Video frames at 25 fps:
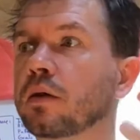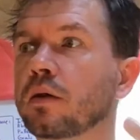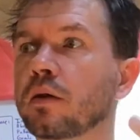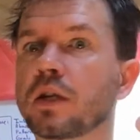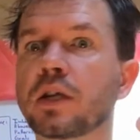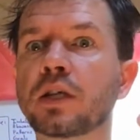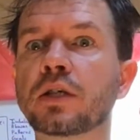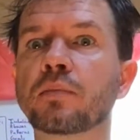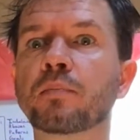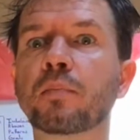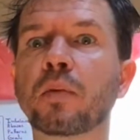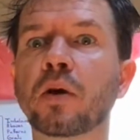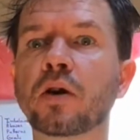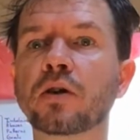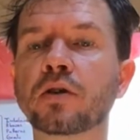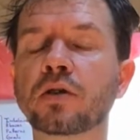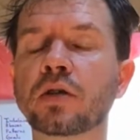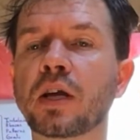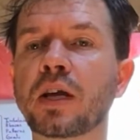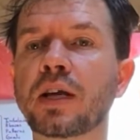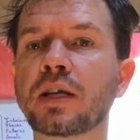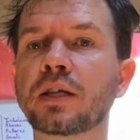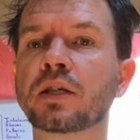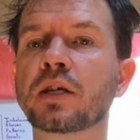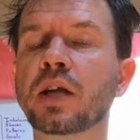this
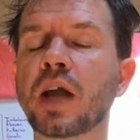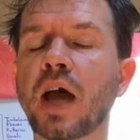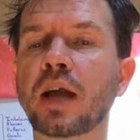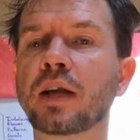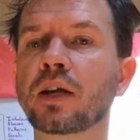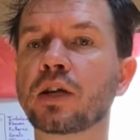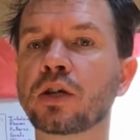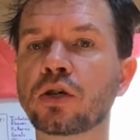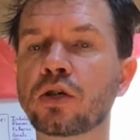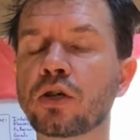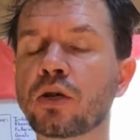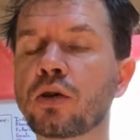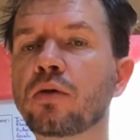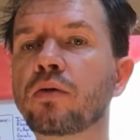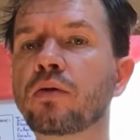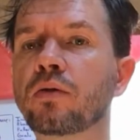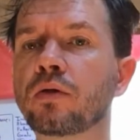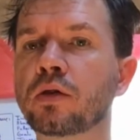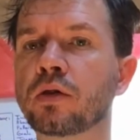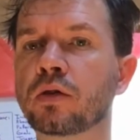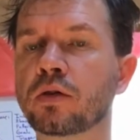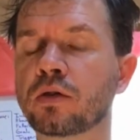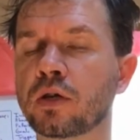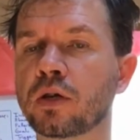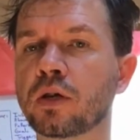person is not
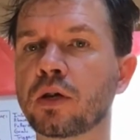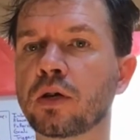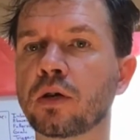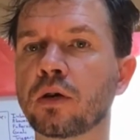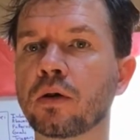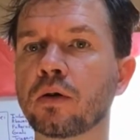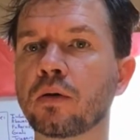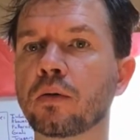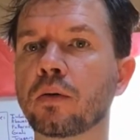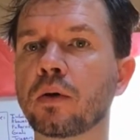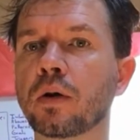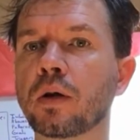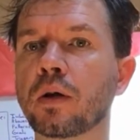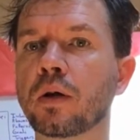attuned to you.